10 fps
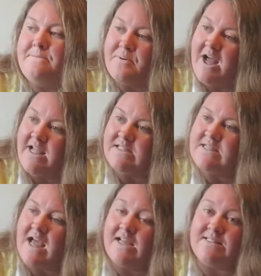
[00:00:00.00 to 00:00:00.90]
But
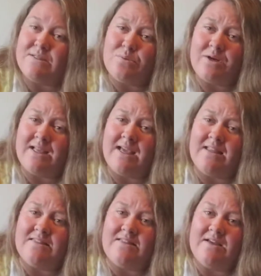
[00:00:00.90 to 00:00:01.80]
I didn't want to
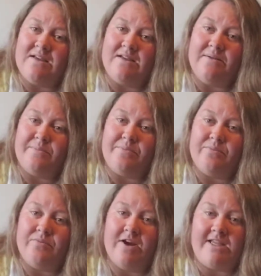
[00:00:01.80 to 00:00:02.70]
get the
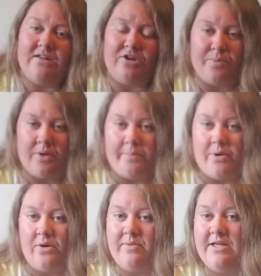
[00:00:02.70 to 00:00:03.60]
regular
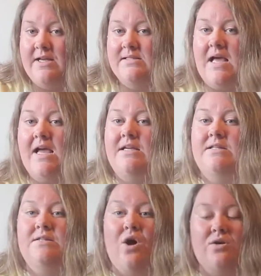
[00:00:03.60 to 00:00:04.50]
purple because I
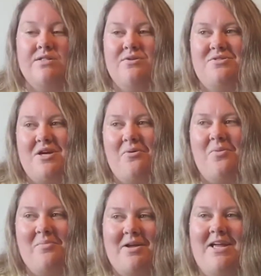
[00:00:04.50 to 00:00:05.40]
also don't
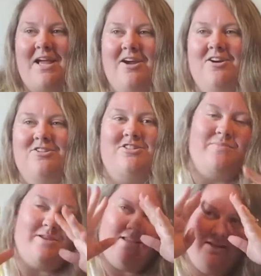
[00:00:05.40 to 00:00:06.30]
want my hair to
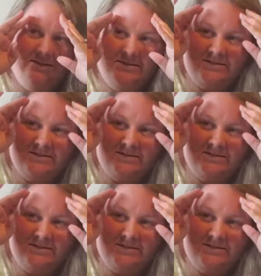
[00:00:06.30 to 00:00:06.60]
be